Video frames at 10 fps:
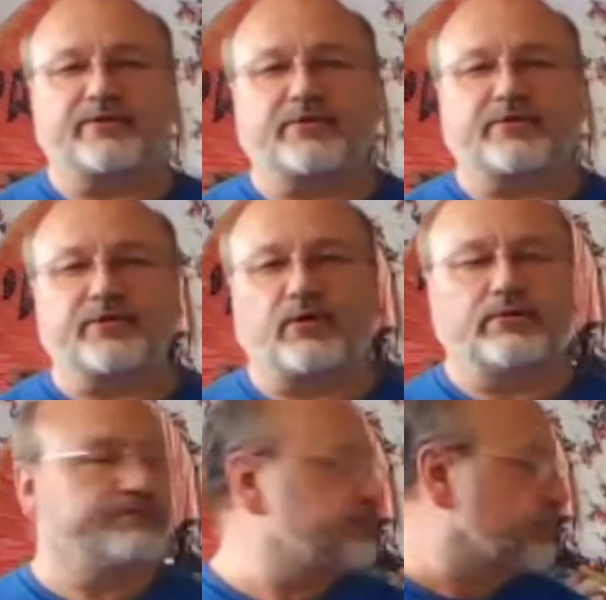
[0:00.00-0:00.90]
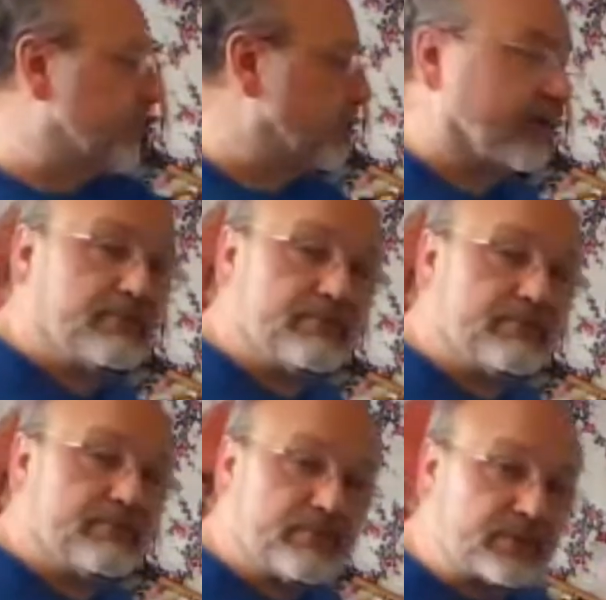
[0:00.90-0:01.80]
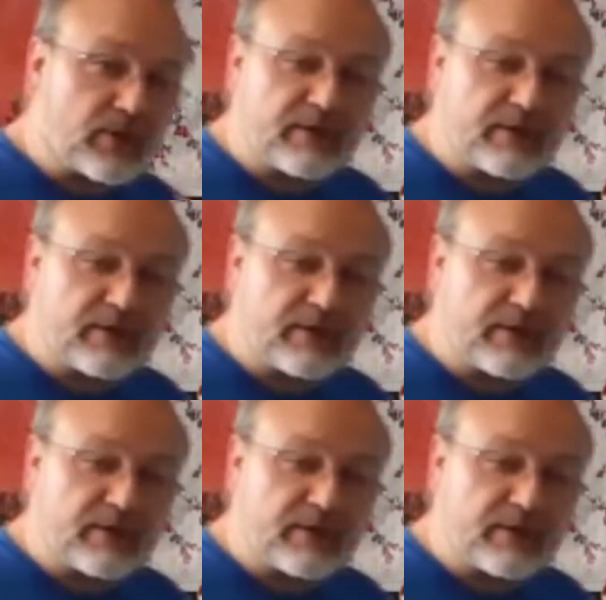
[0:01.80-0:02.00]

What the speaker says: So, but anyway, but don't ever forget,